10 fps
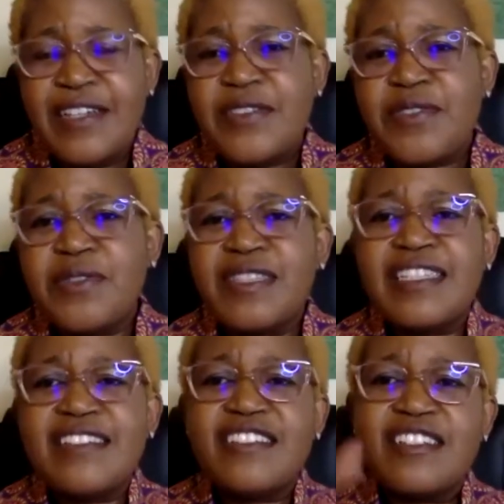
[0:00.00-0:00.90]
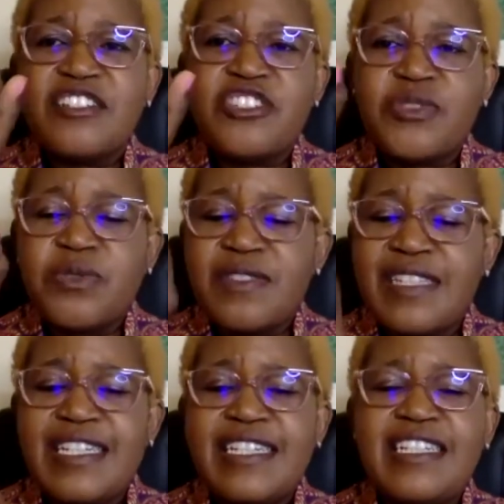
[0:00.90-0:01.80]
So this just shows
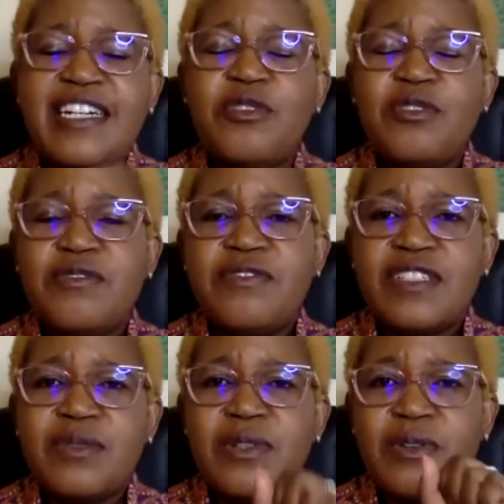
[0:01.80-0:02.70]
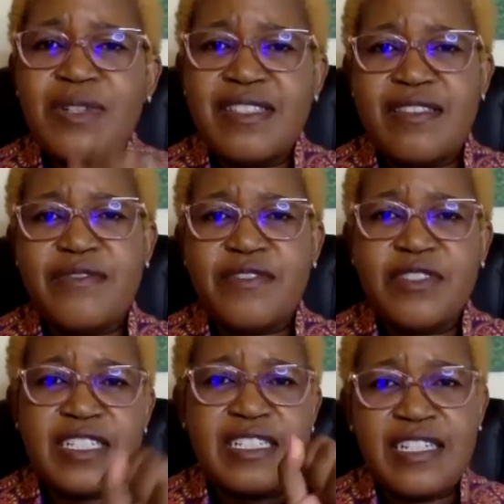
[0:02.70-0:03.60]
the inner conflict. We always have
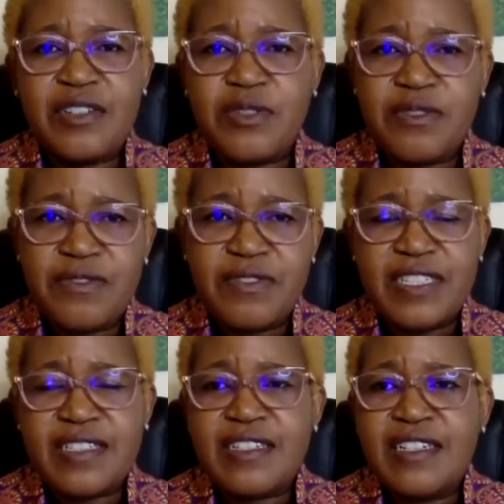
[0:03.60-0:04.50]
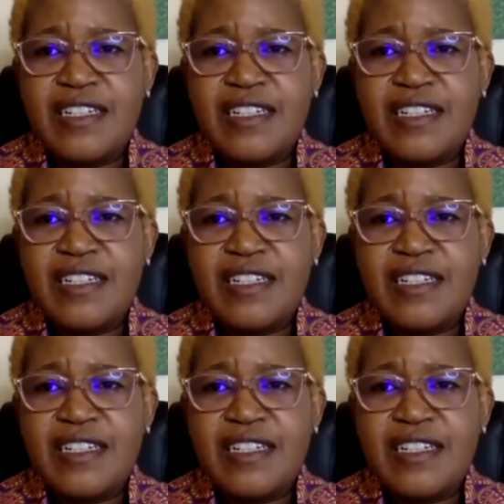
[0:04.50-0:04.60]
got inner conflict.